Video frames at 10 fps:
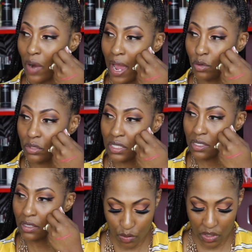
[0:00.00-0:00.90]

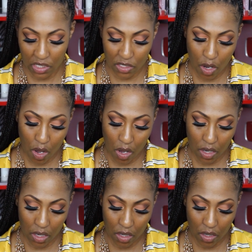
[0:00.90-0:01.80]
Route. This one is
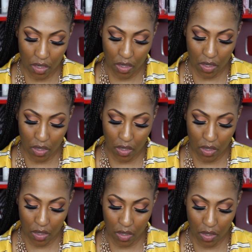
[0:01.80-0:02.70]
called
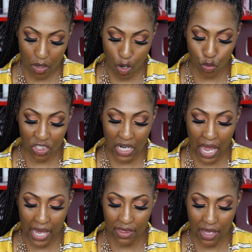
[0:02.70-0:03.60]

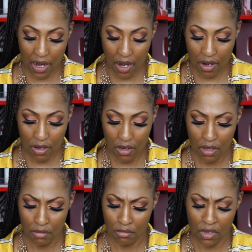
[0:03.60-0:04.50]
Ojai there.
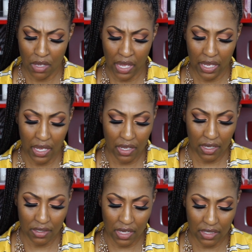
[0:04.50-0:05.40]
I
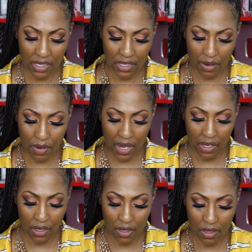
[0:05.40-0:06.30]
guess I said that
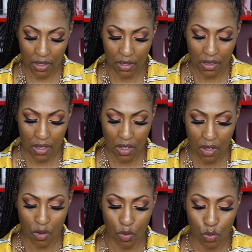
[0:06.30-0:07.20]
right.
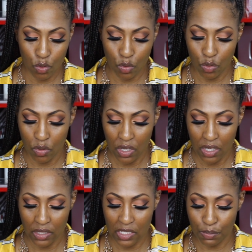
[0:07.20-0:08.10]
Ooh,
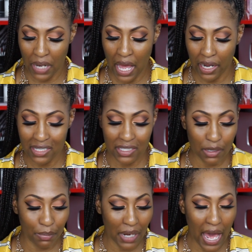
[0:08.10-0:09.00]
this block, because it's
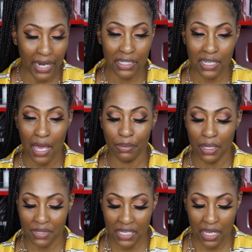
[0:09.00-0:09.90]
a blotting type
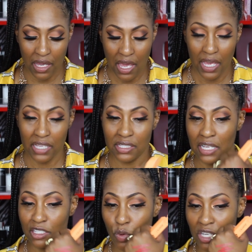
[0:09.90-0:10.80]
lipstick, it's
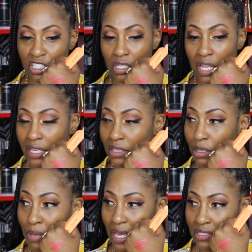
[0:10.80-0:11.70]
not swatching like
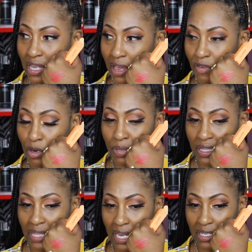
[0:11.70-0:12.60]
the best ever,
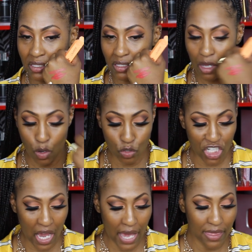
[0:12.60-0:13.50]
but that is the
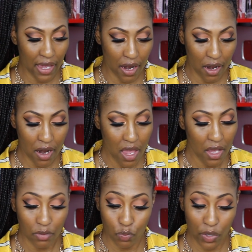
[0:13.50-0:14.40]
Ojai there.
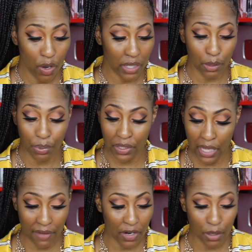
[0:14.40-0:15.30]
We're gonna have to put
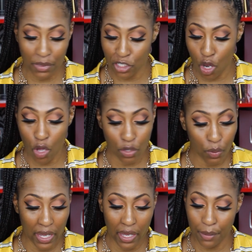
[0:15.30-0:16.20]
that verbiage all the
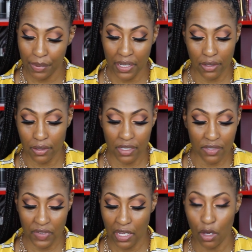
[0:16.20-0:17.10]
way up in
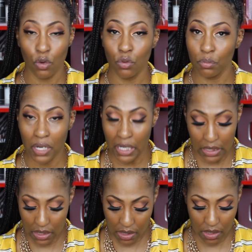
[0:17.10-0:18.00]
this video
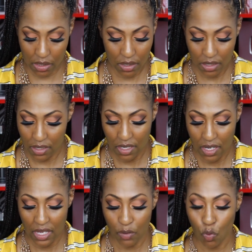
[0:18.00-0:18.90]
because,
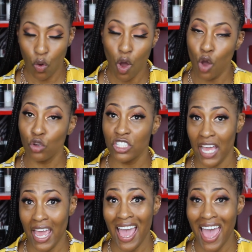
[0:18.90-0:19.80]
well,
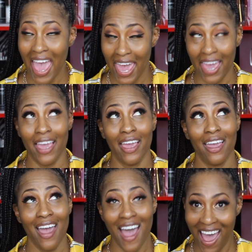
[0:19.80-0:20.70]

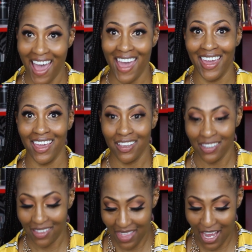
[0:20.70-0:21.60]
O-J-A-I
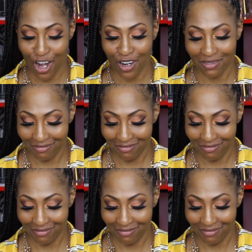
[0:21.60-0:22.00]
there,